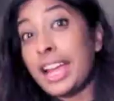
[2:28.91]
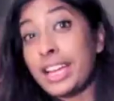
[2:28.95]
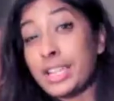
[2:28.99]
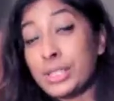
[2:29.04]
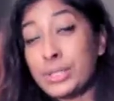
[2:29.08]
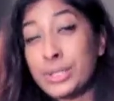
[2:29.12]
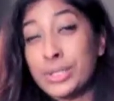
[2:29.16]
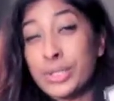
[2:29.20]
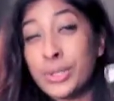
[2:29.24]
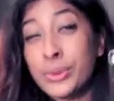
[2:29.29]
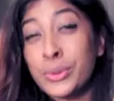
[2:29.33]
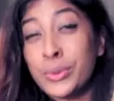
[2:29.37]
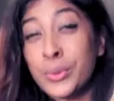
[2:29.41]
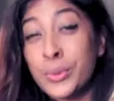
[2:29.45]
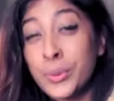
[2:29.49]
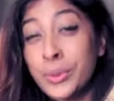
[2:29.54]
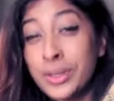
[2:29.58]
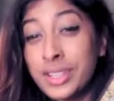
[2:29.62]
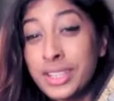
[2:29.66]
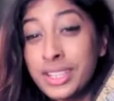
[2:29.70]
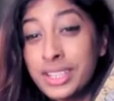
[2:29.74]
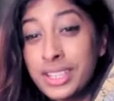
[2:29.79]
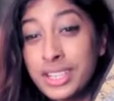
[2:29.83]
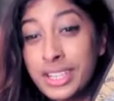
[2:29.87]
I also
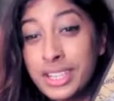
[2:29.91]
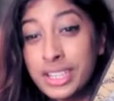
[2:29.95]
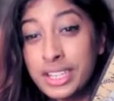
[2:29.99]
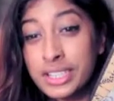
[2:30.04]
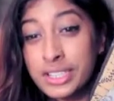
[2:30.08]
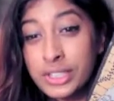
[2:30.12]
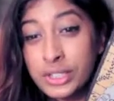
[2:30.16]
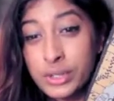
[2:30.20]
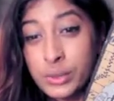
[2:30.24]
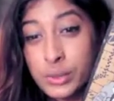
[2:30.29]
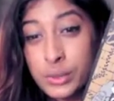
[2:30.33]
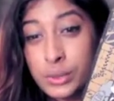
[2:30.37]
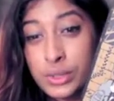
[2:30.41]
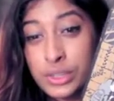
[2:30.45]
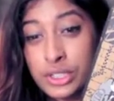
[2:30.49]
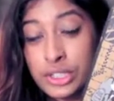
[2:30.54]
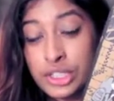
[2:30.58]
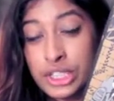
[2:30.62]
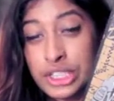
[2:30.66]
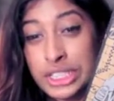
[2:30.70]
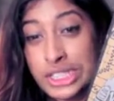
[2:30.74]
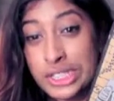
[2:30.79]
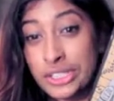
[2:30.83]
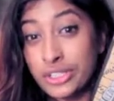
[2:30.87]
really adore
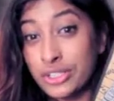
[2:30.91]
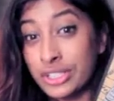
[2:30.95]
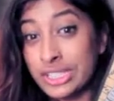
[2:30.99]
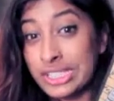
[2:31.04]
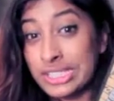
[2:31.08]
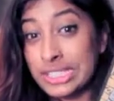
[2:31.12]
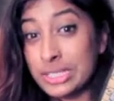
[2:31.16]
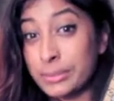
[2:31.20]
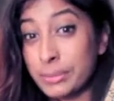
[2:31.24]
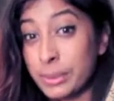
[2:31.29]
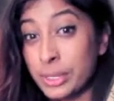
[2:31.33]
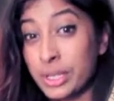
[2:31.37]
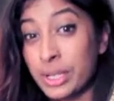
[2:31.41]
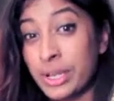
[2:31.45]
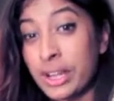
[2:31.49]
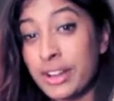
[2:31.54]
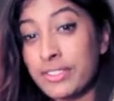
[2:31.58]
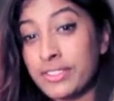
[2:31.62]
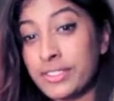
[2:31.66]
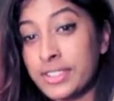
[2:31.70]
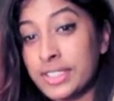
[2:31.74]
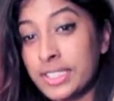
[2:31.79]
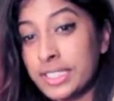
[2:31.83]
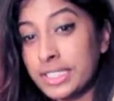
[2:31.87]
children's book
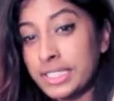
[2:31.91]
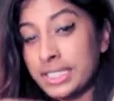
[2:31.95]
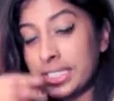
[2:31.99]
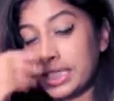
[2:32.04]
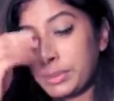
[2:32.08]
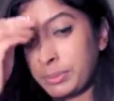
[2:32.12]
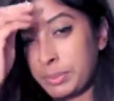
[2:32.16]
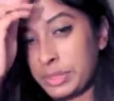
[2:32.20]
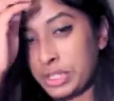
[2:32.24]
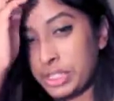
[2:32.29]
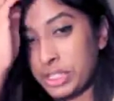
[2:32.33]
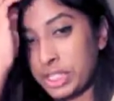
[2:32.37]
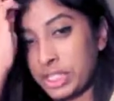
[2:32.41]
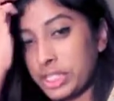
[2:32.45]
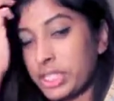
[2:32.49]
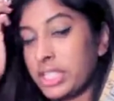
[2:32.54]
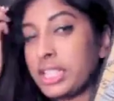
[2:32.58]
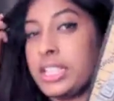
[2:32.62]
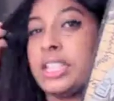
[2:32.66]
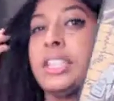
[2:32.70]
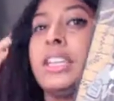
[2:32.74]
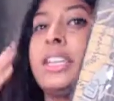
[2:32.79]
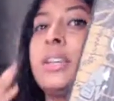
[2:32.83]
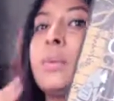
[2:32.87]
covers,
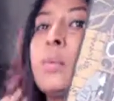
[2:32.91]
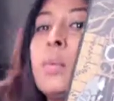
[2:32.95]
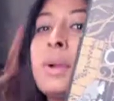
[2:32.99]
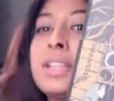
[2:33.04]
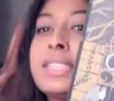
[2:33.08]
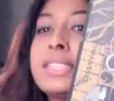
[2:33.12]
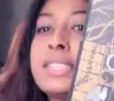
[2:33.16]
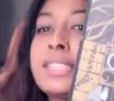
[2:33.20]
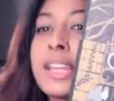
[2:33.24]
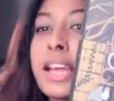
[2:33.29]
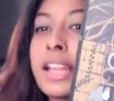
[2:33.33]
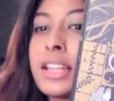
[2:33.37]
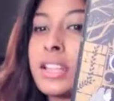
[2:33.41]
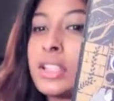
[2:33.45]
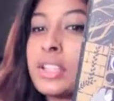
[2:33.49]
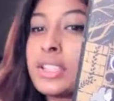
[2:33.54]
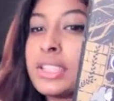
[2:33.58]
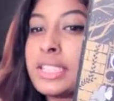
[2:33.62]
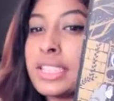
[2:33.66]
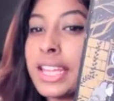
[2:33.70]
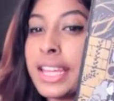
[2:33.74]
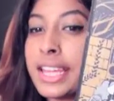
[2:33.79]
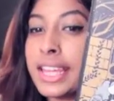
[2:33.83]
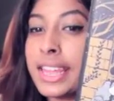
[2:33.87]
especially ones that
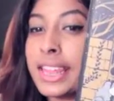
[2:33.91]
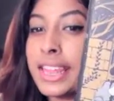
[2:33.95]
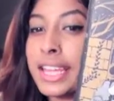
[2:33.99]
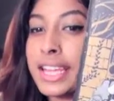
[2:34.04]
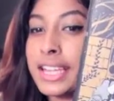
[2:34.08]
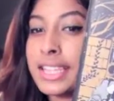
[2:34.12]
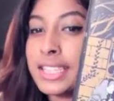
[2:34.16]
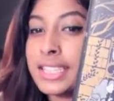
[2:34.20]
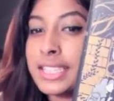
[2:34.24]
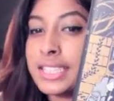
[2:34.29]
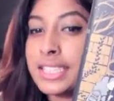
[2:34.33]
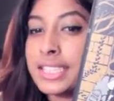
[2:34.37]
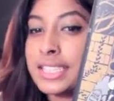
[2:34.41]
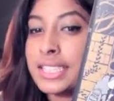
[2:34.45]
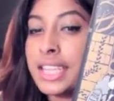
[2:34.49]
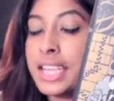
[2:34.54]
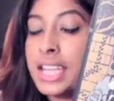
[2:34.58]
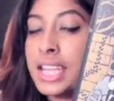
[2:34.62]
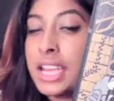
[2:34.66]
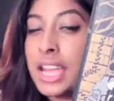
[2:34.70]
look like this.